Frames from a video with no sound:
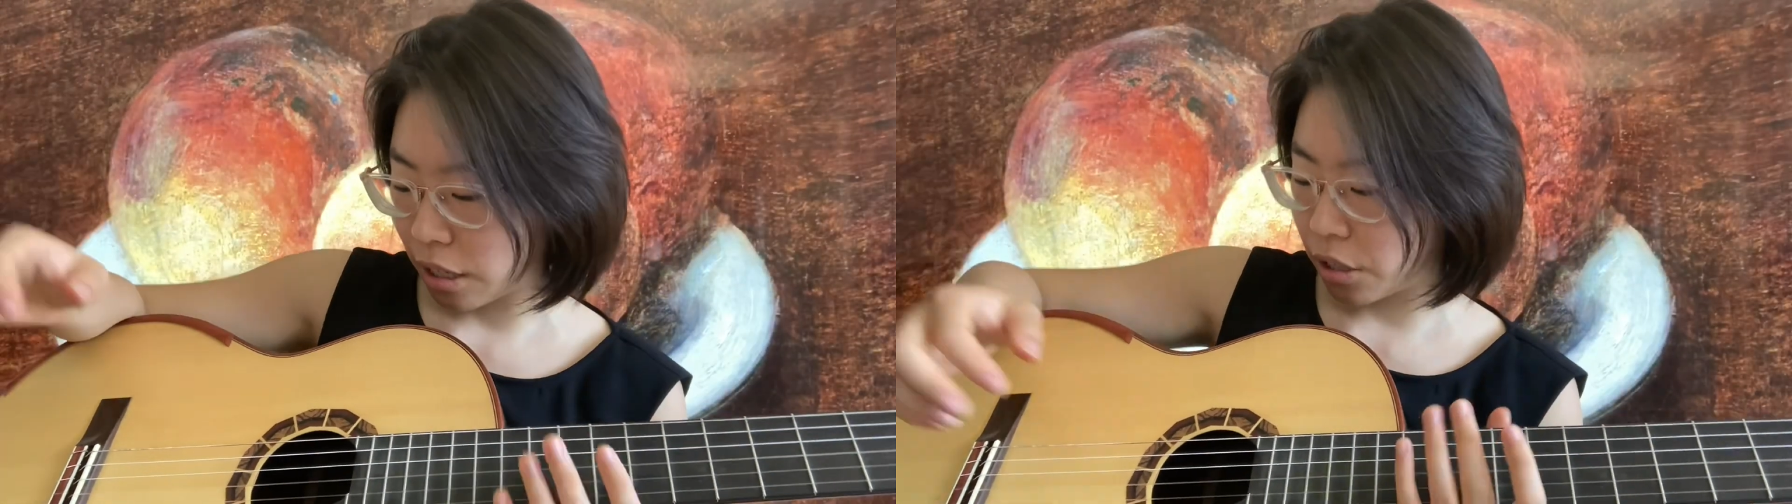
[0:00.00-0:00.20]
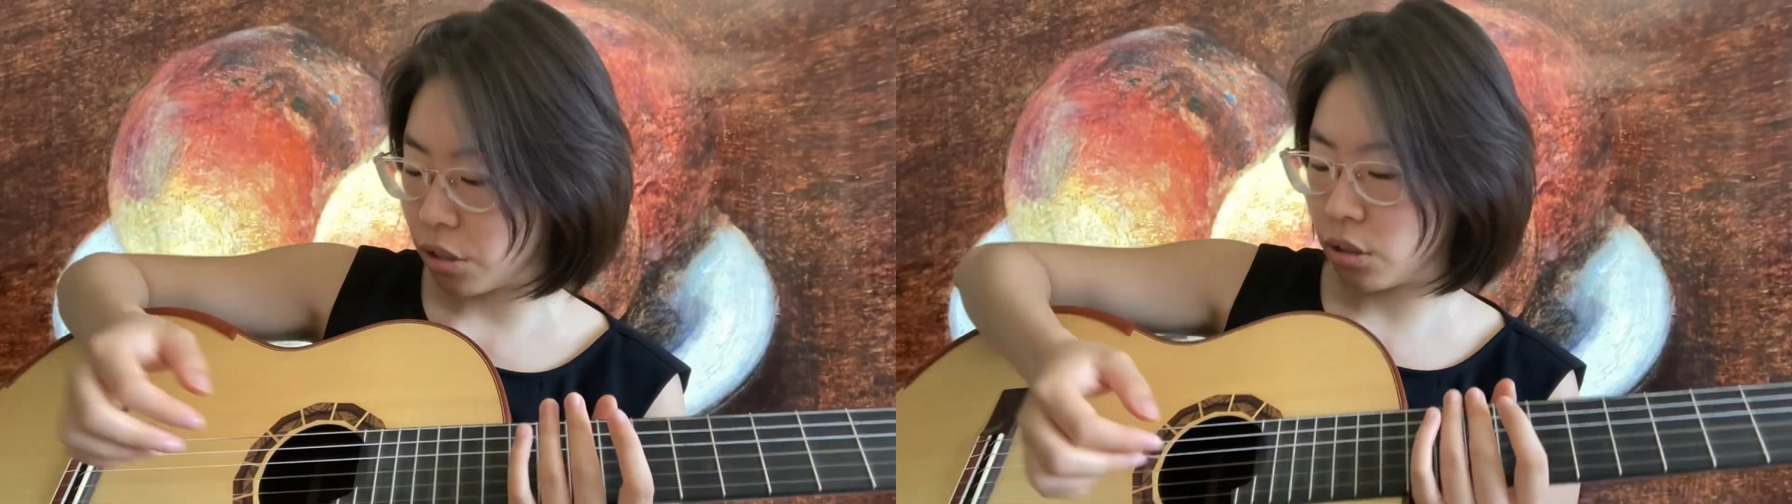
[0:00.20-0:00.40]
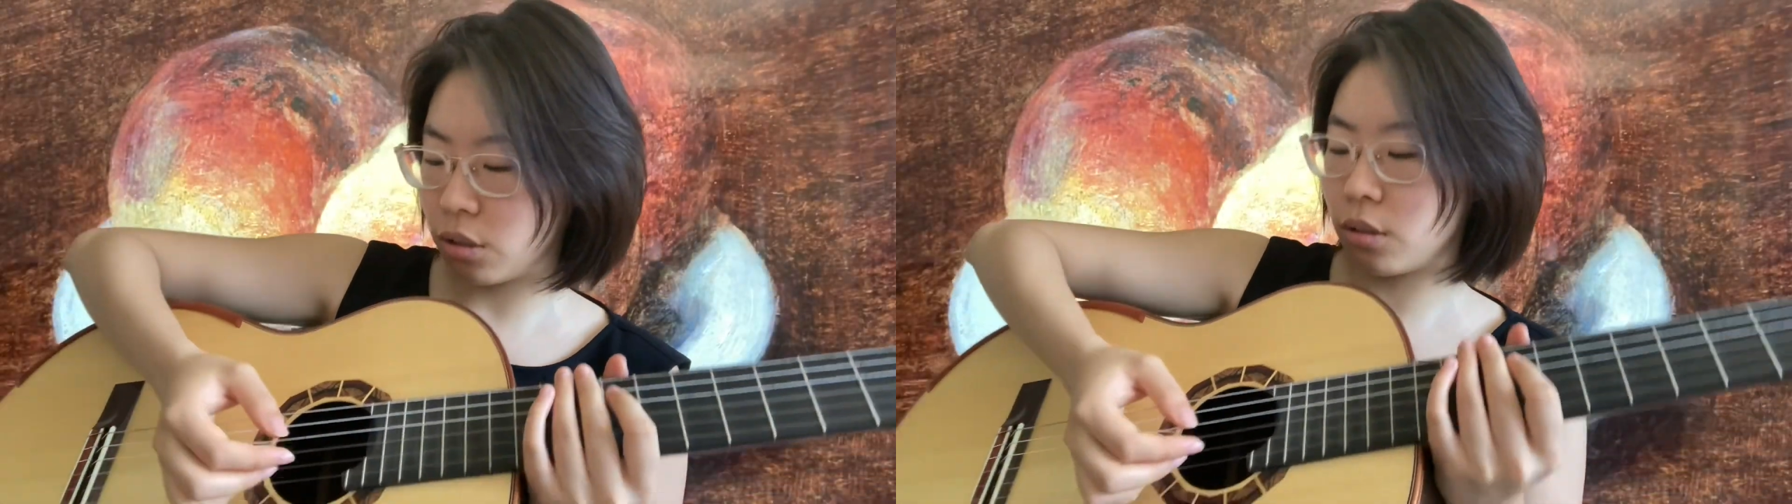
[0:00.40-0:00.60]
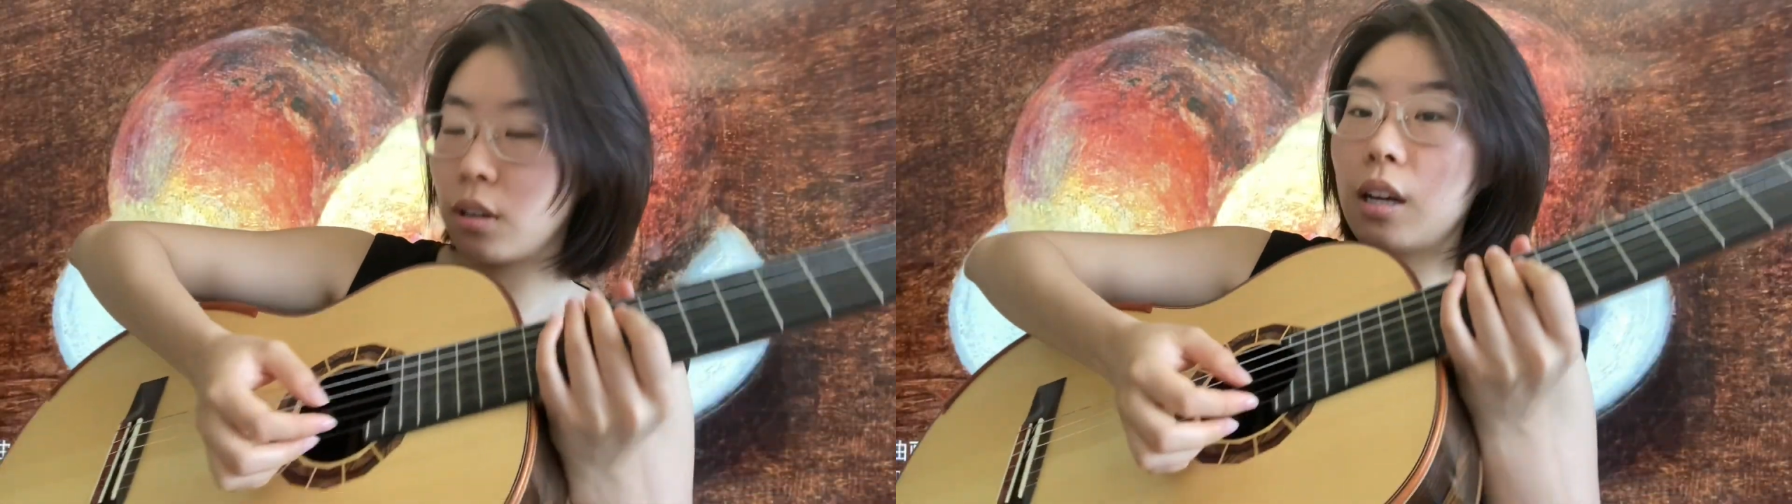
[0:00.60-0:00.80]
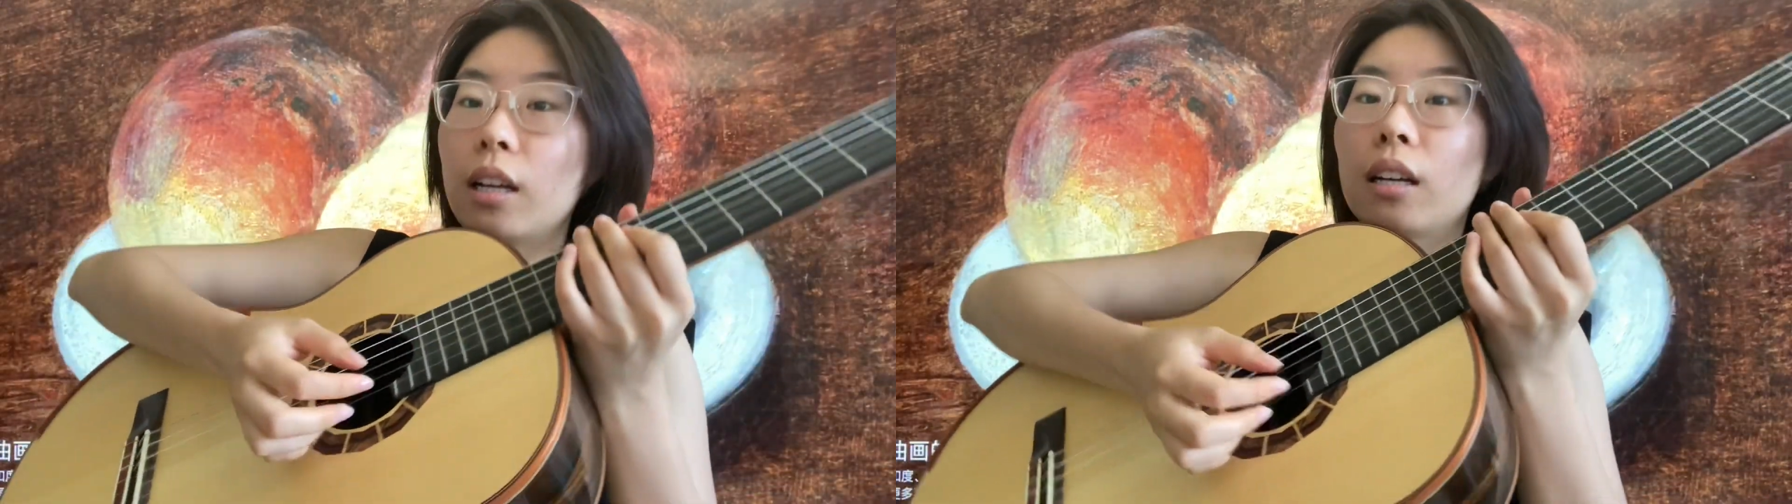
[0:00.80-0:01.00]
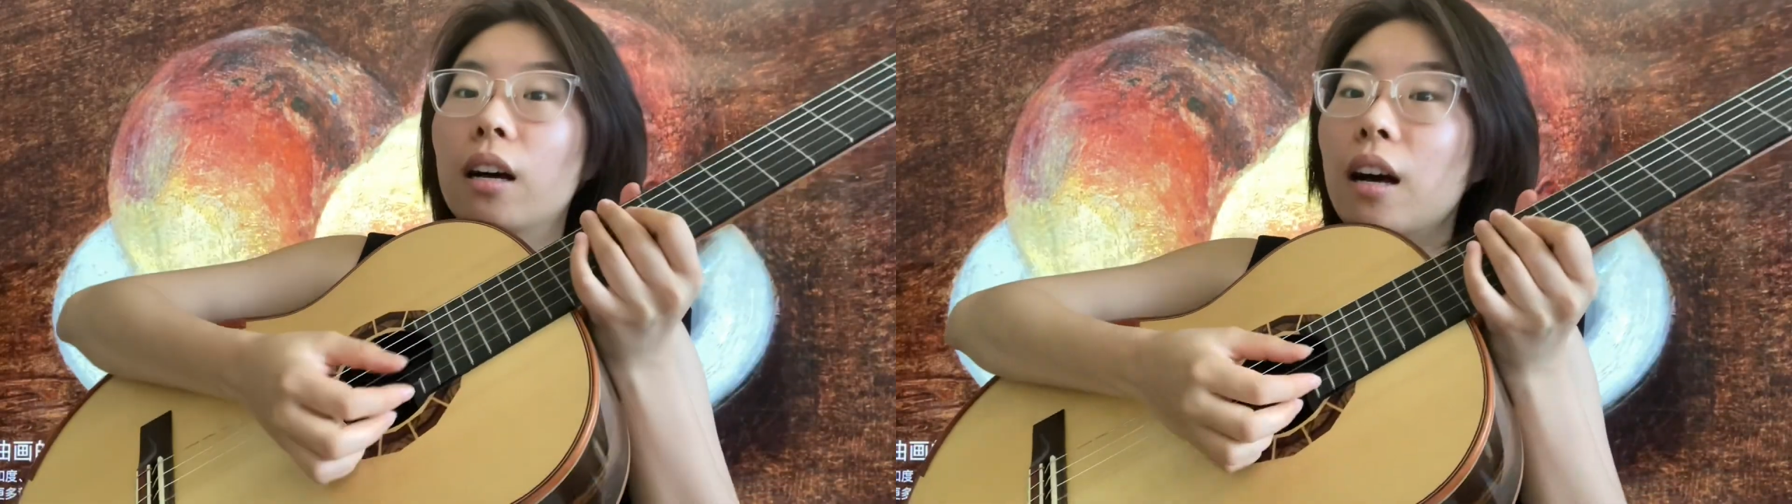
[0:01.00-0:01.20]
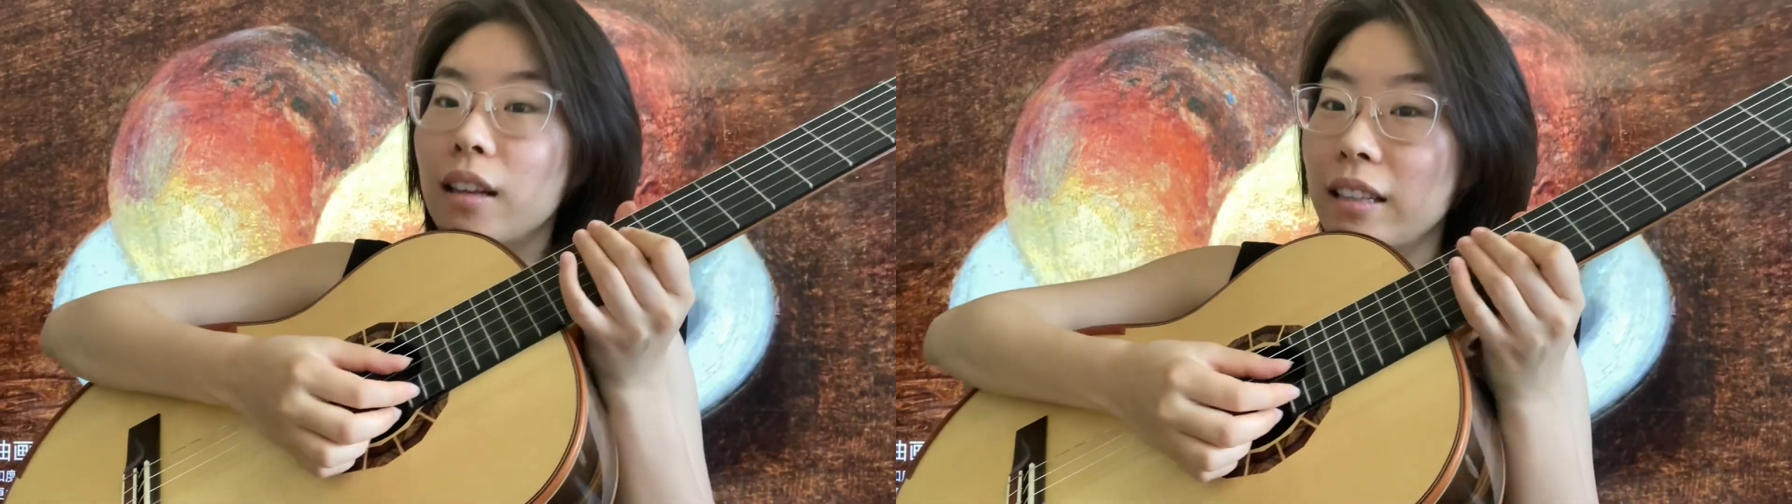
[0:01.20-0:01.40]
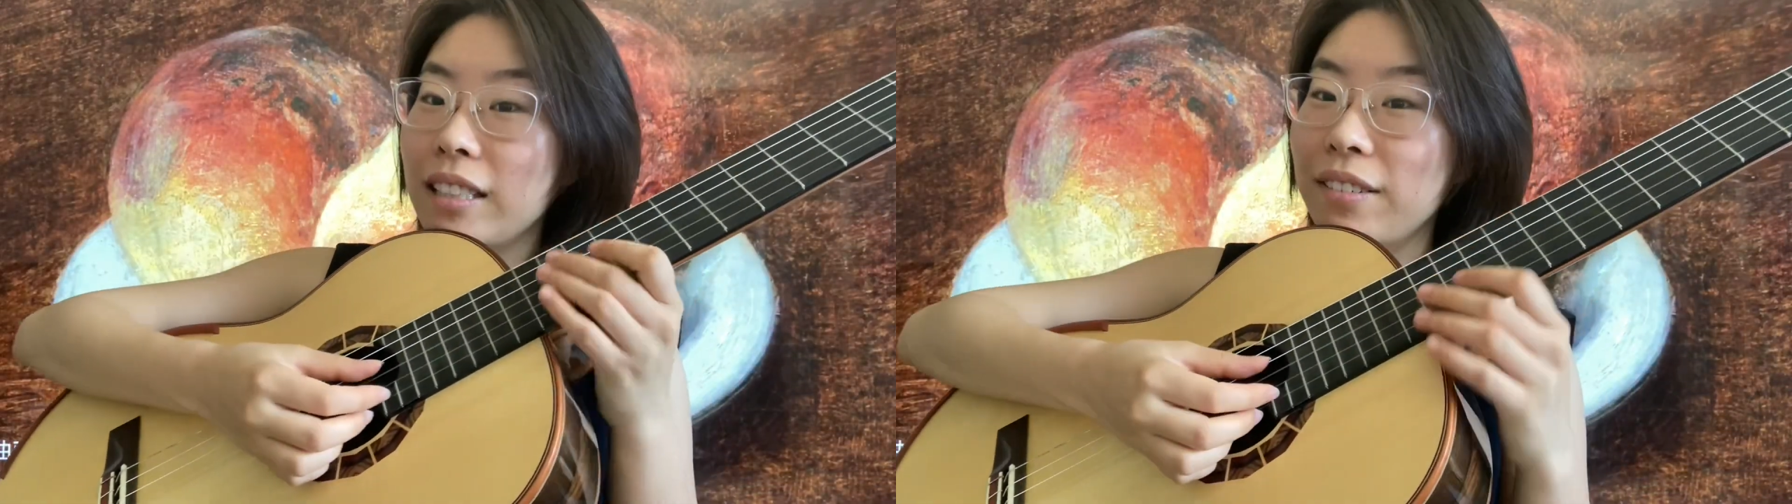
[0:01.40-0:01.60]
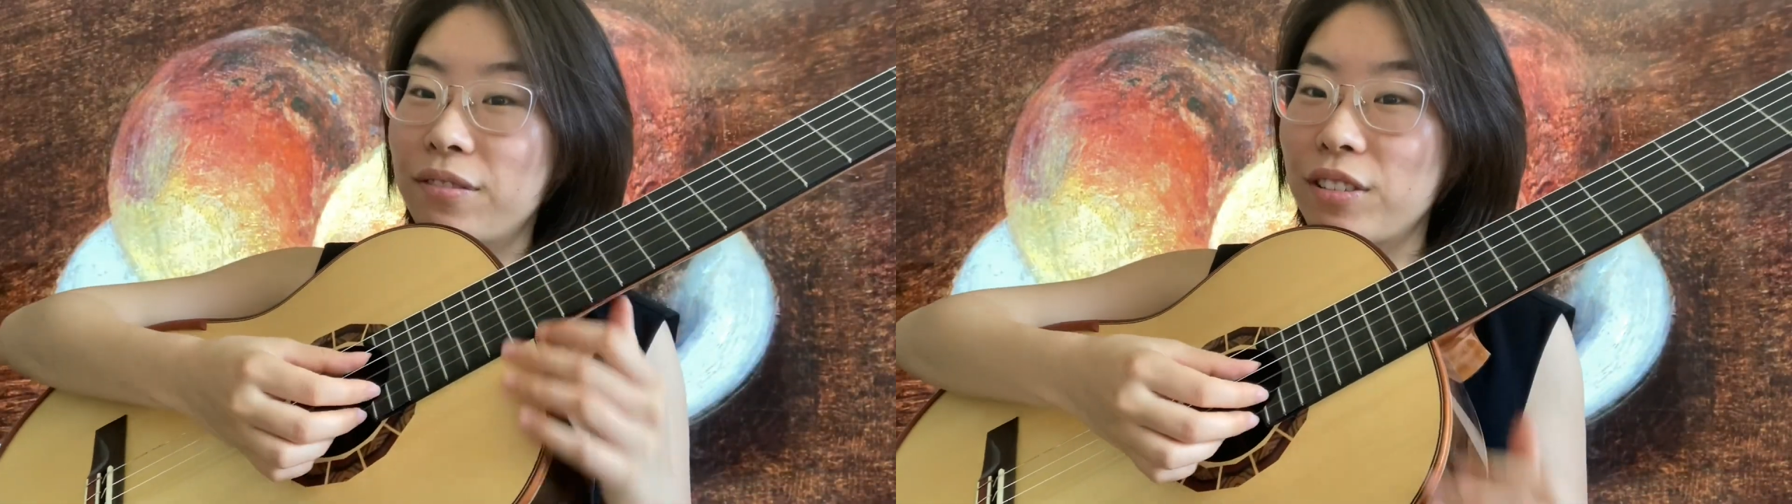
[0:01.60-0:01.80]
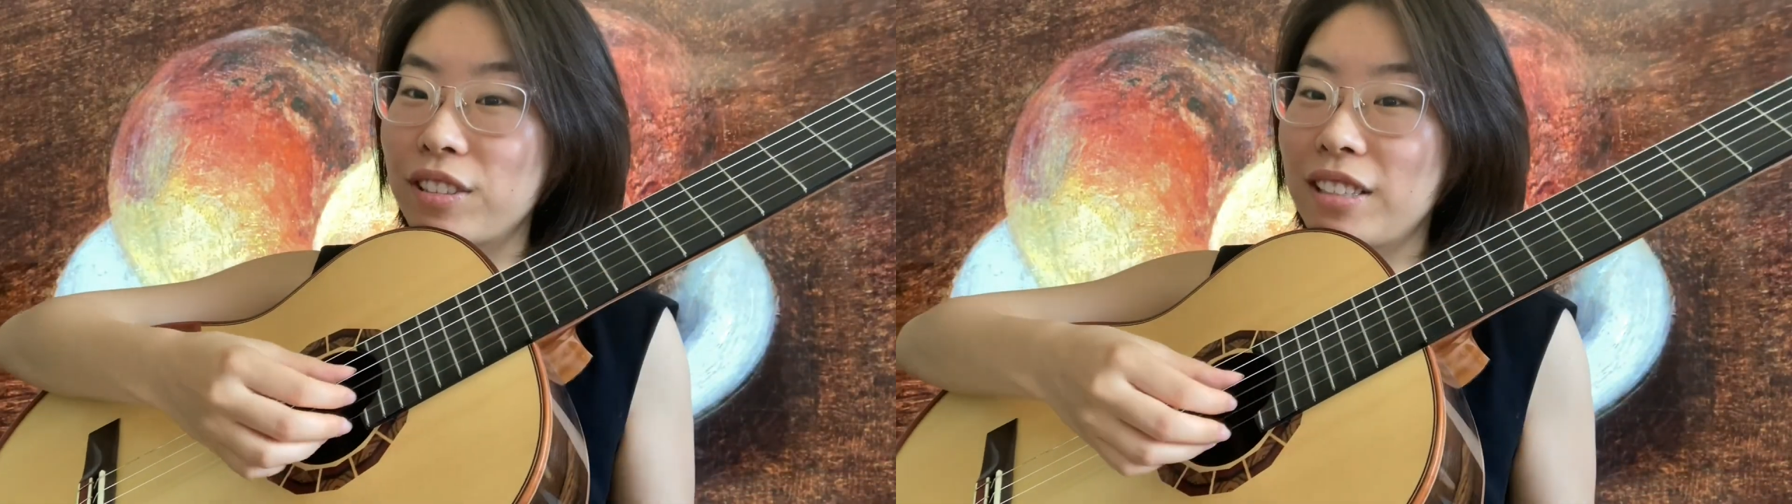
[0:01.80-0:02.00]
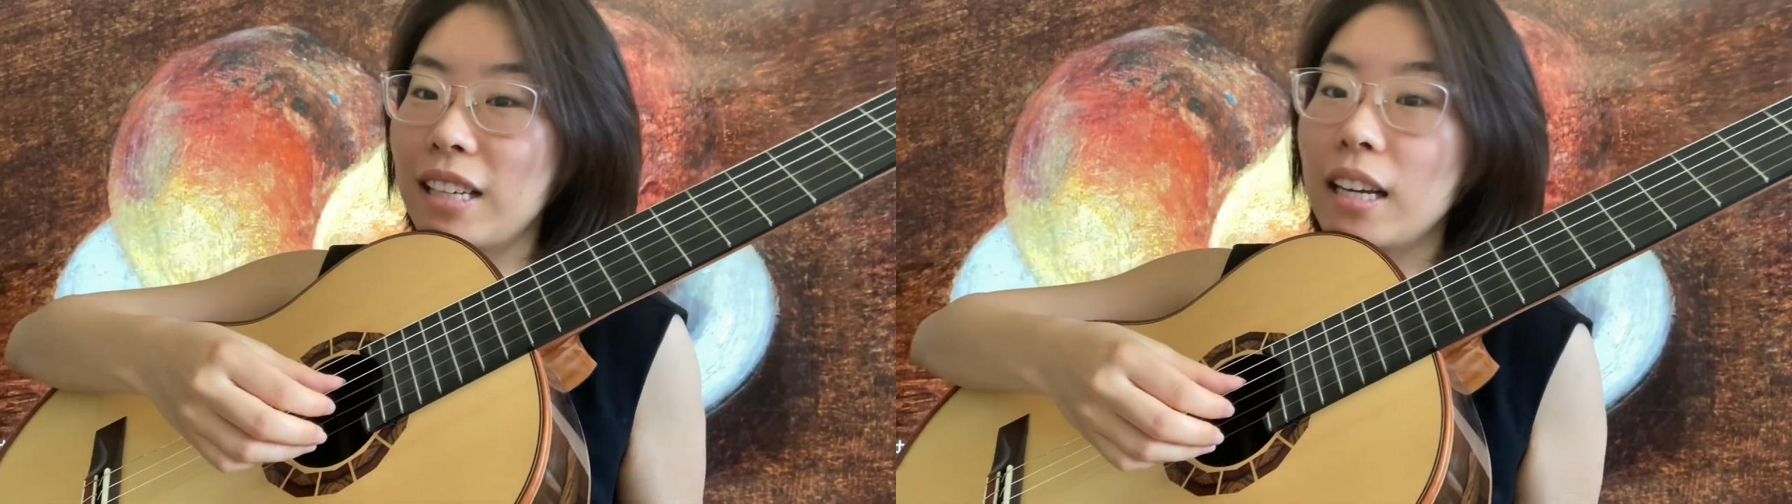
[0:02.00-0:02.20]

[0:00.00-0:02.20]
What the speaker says: So listen first.